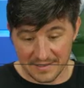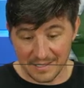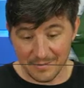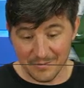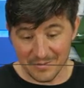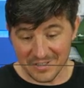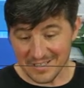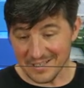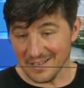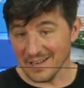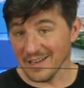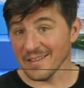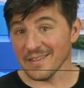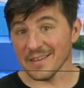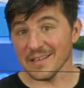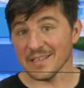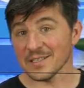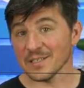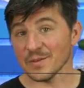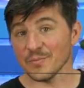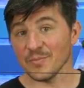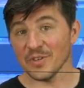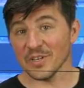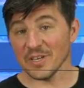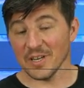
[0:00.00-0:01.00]
it was nothing
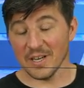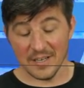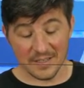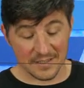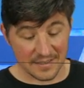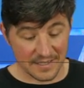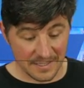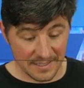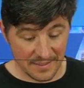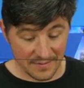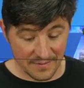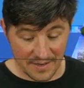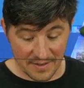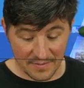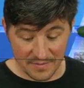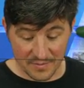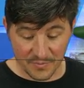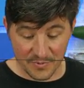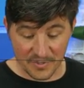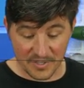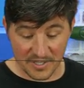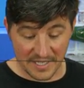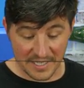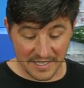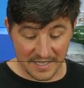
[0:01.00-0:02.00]
to put on. Didn't even have to
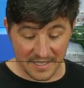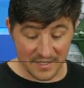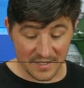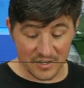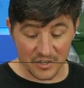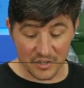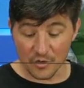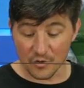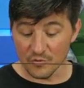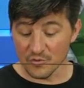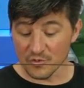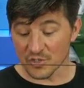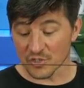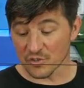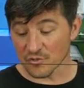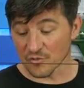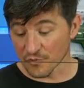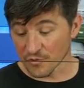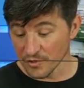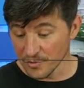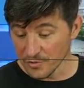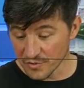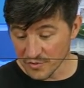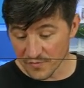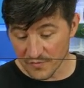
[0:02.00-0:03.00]
put any guns. No
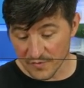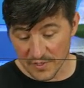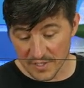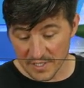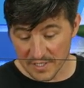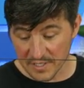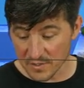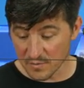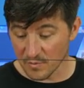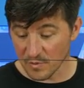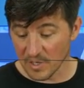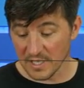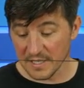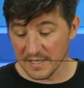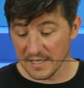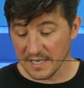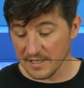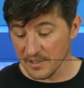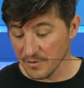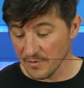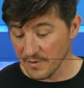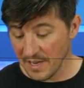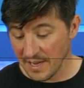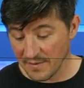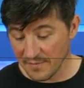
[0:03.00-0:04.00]
screws for this one that
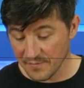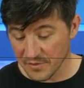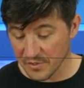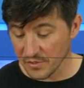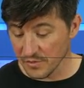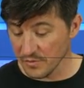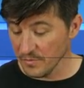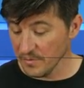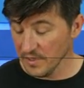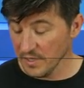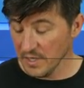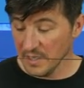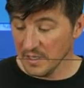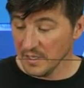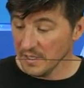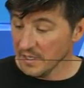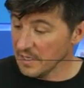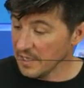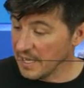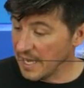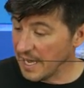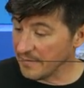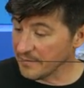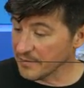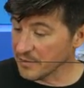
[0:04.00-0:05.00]
you have to
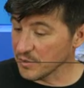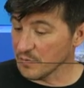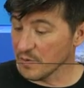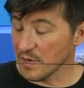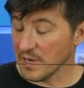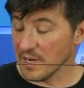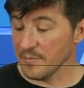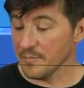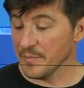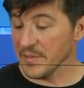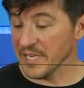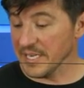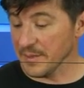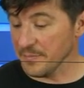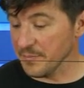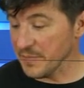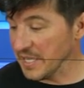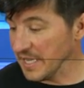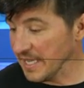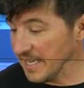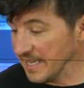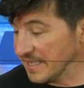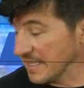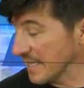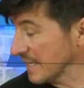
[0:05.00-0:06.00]
have to uh,
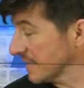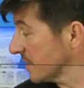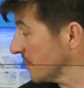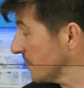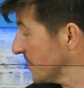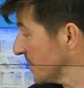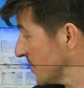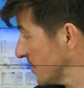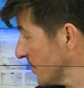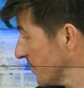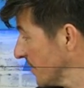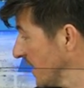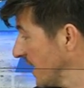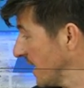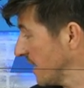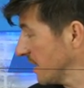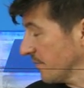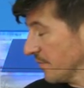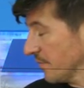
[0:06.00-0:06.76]
manipulate. Like the Missouri had a